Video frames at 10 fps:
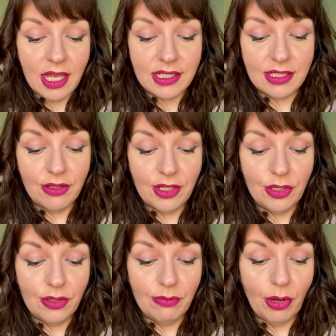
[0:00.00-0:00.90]
so that
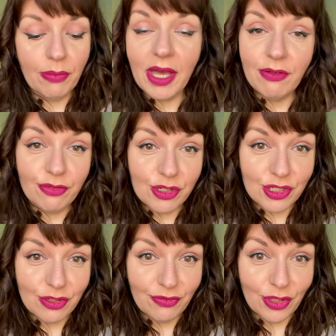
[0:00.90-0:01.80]
you can pop that in
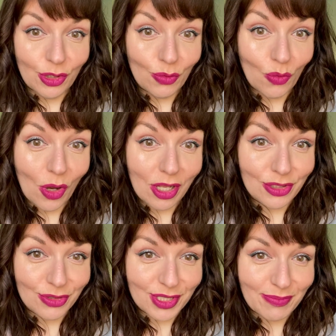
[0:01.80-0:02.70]
front of you while
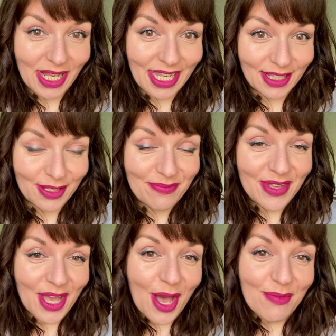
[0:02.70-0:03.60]
you're smelling them,